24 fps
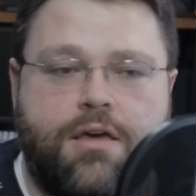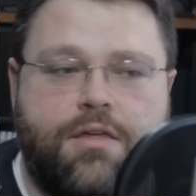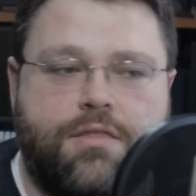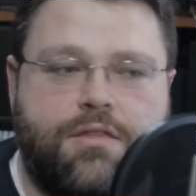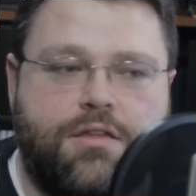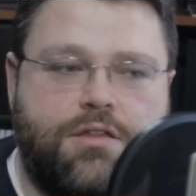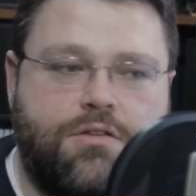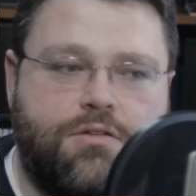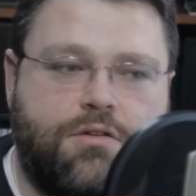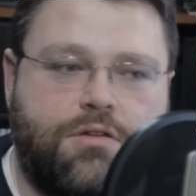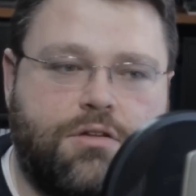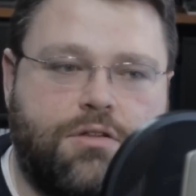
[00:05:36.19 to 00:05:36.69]

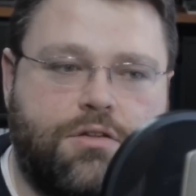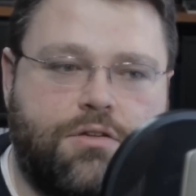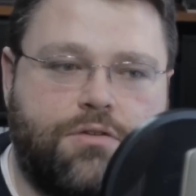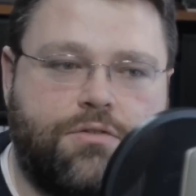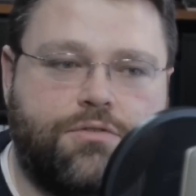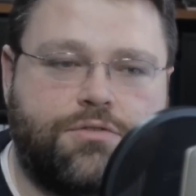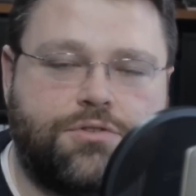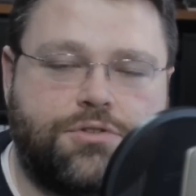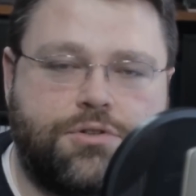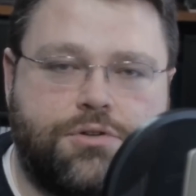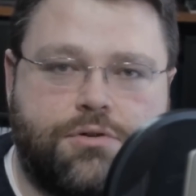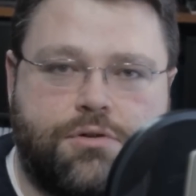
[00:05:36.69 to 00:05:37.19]
Then you could
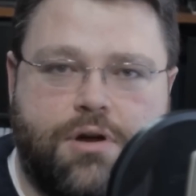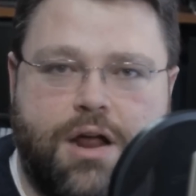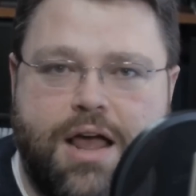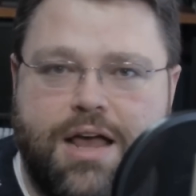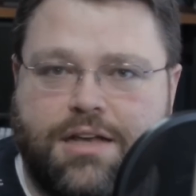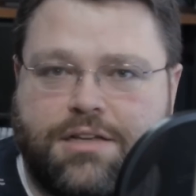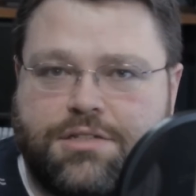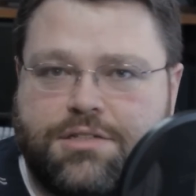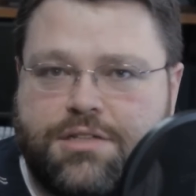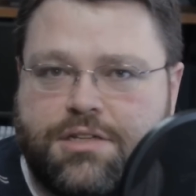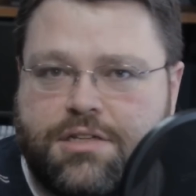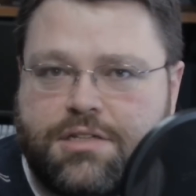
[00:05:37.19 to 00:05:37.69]
use your
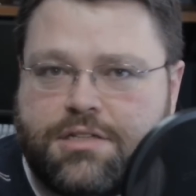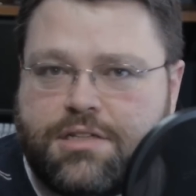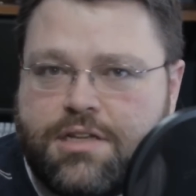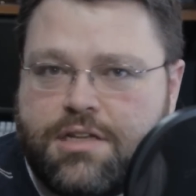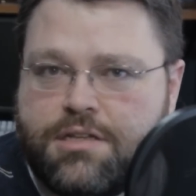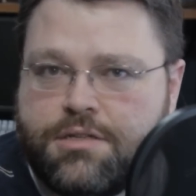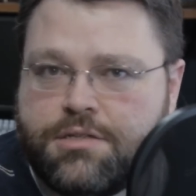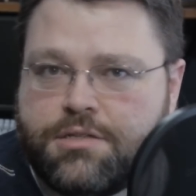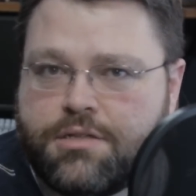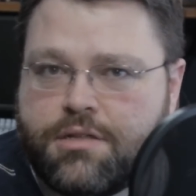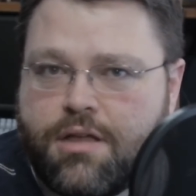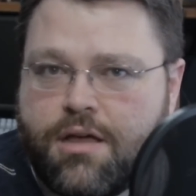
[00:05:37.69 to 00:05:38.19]

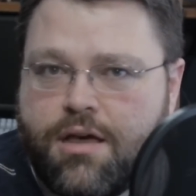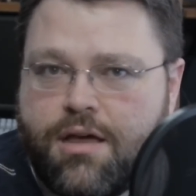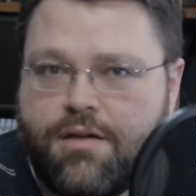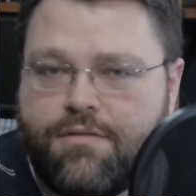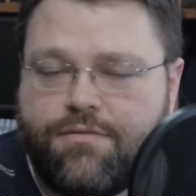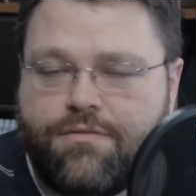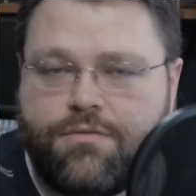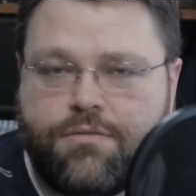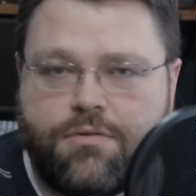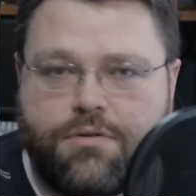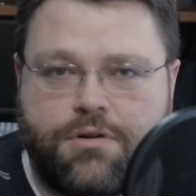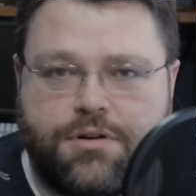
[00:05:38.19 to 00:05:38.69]
X16
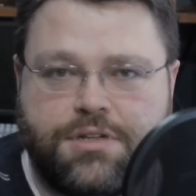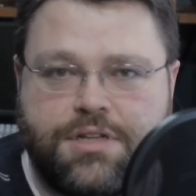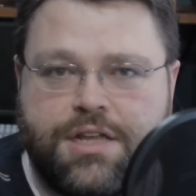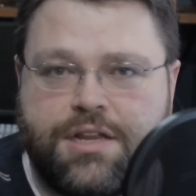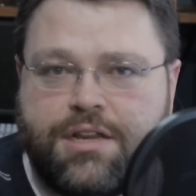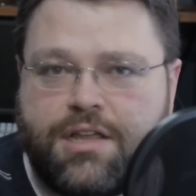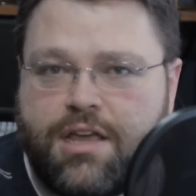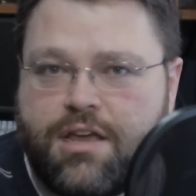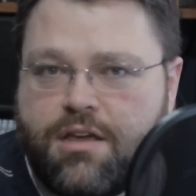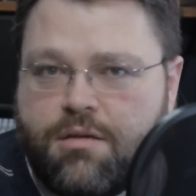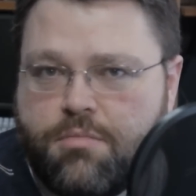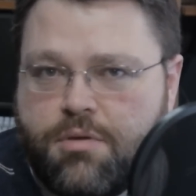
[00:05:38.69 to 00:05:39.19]
slot for
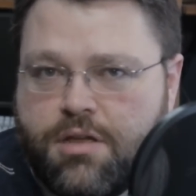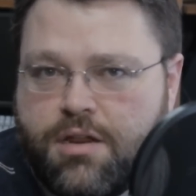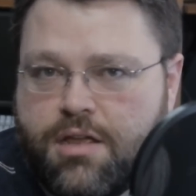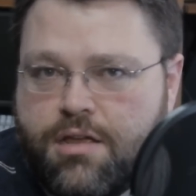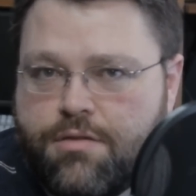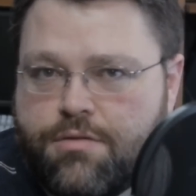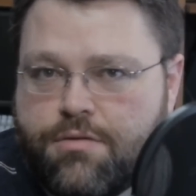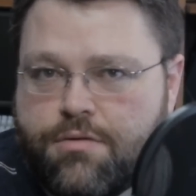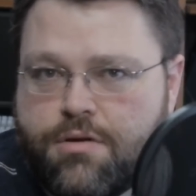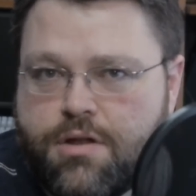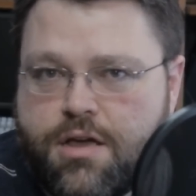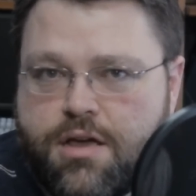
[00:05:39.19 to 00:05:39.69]
10 gigabit
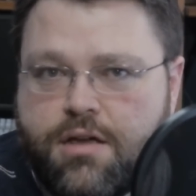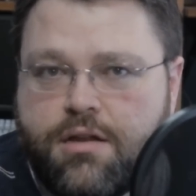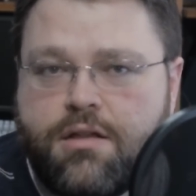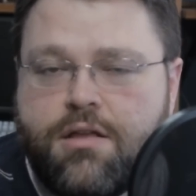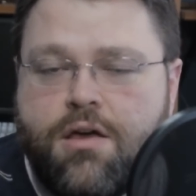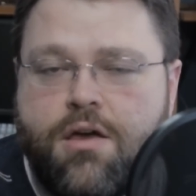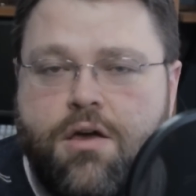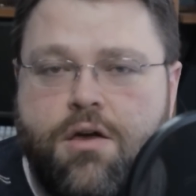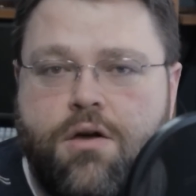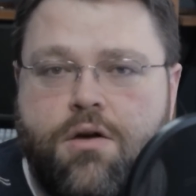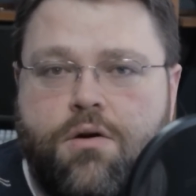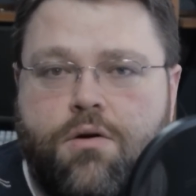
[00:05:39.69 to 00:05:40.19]
Ethernet
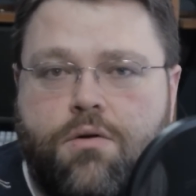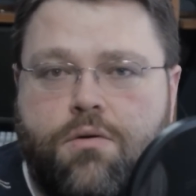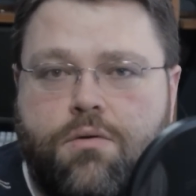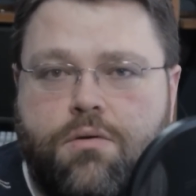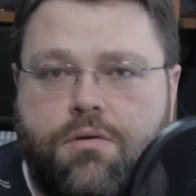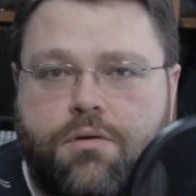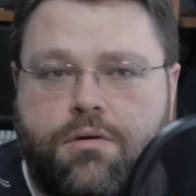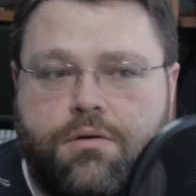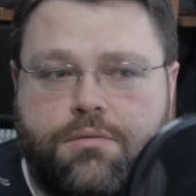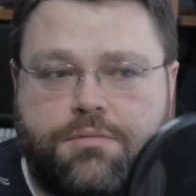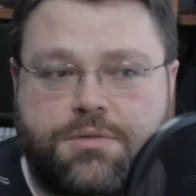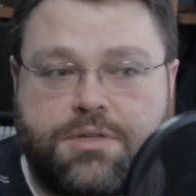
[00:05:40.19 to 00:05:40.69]

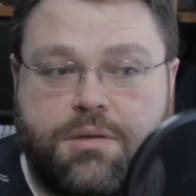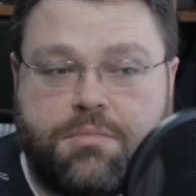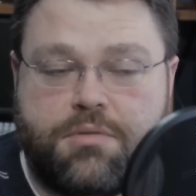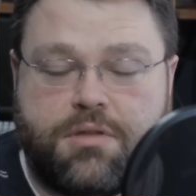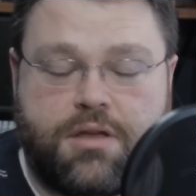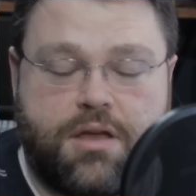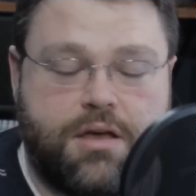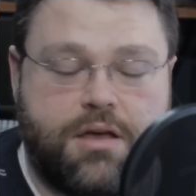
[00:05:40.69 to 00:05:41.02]
or something